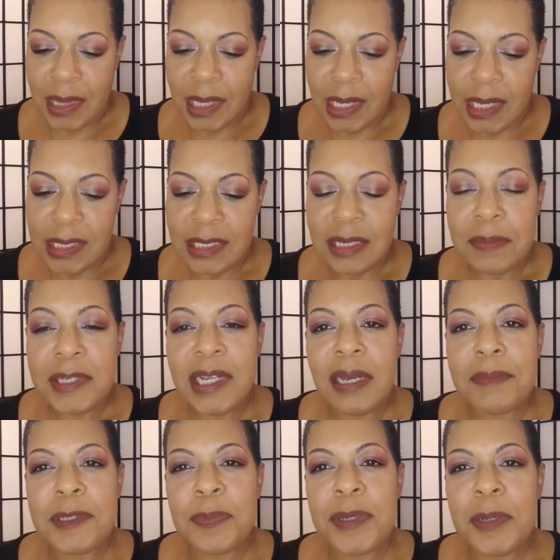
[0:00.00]

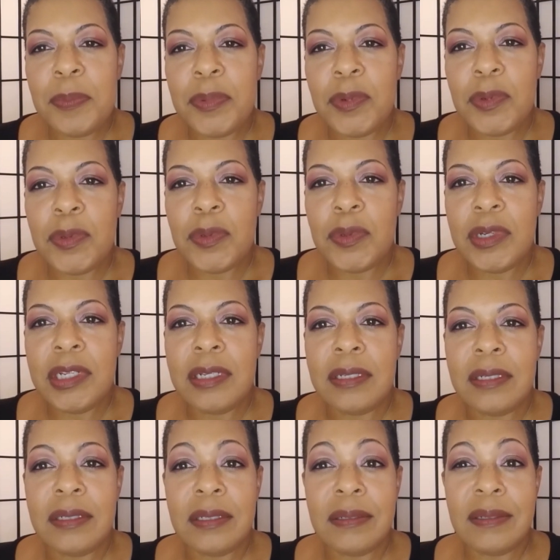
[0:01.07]
sometimes people
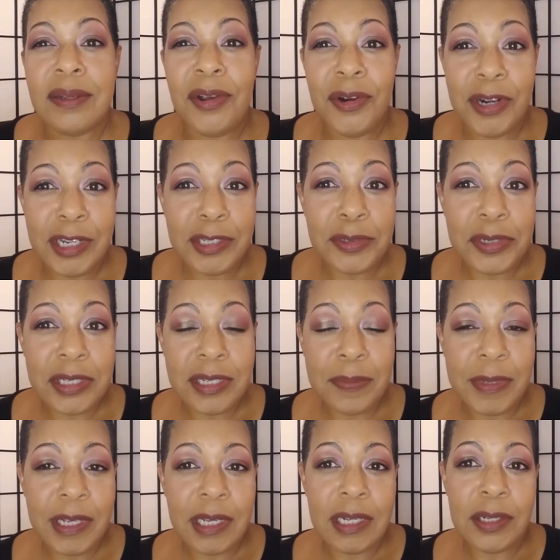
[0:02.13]
are used to
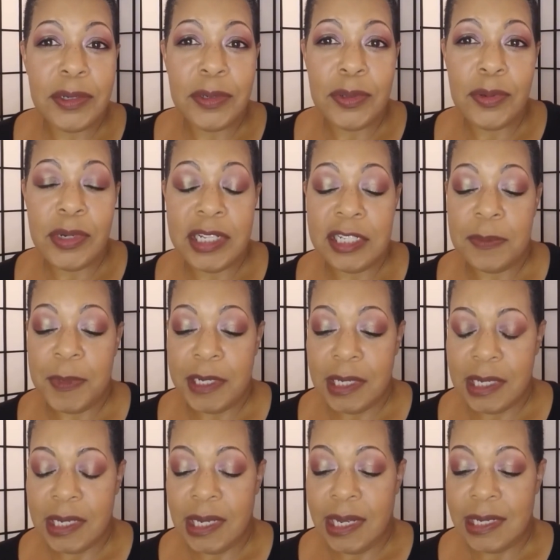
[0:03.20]
being alone and
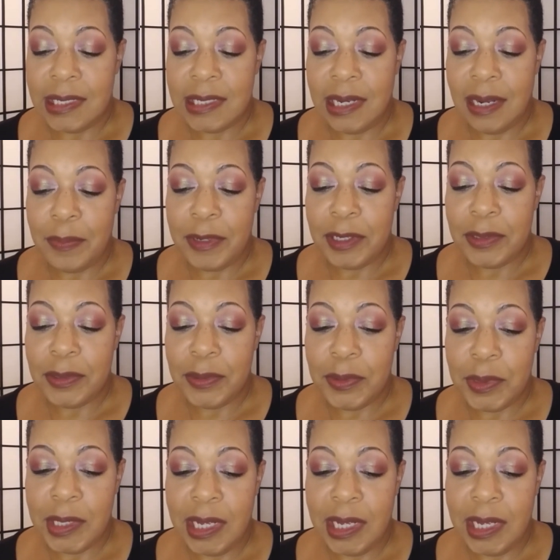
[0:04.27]
spending a lot of time alone,